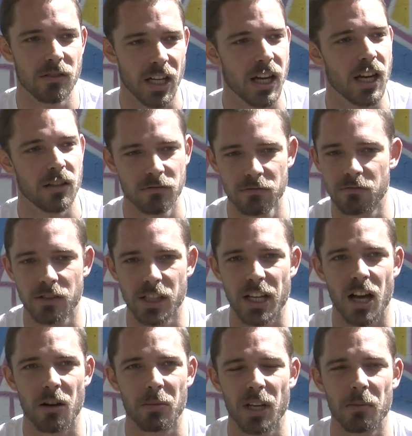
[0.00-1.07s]
yeah, the
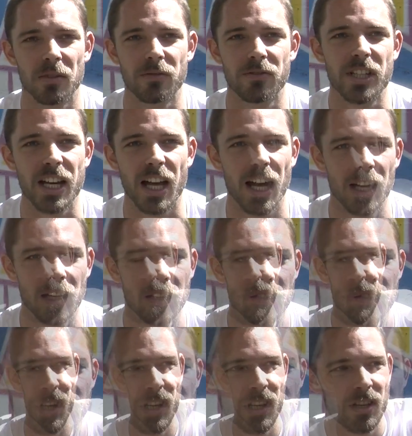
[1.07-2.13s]
young people of today.
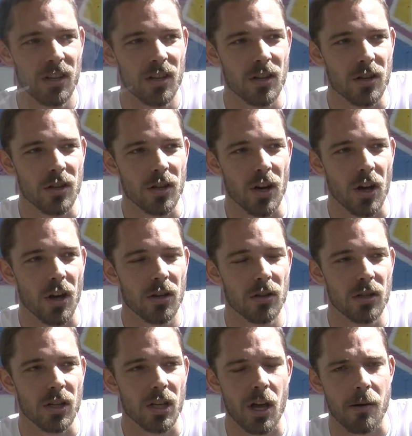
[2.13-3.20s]

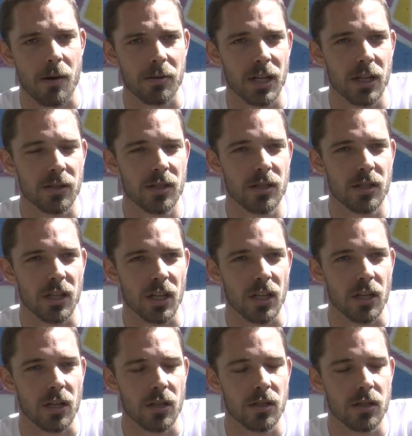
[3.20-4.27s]
You come up against
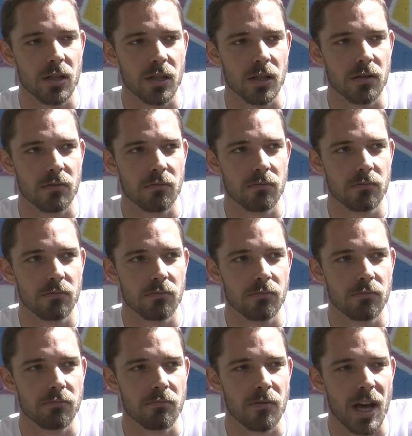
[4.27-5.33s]
things that
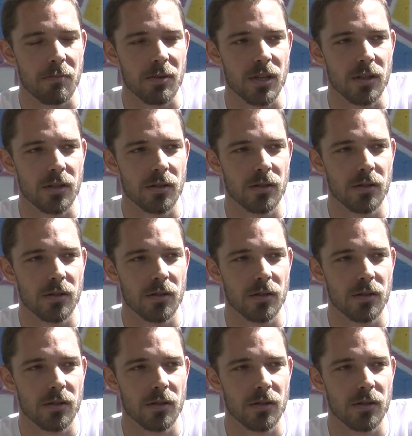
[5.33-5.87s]
maybe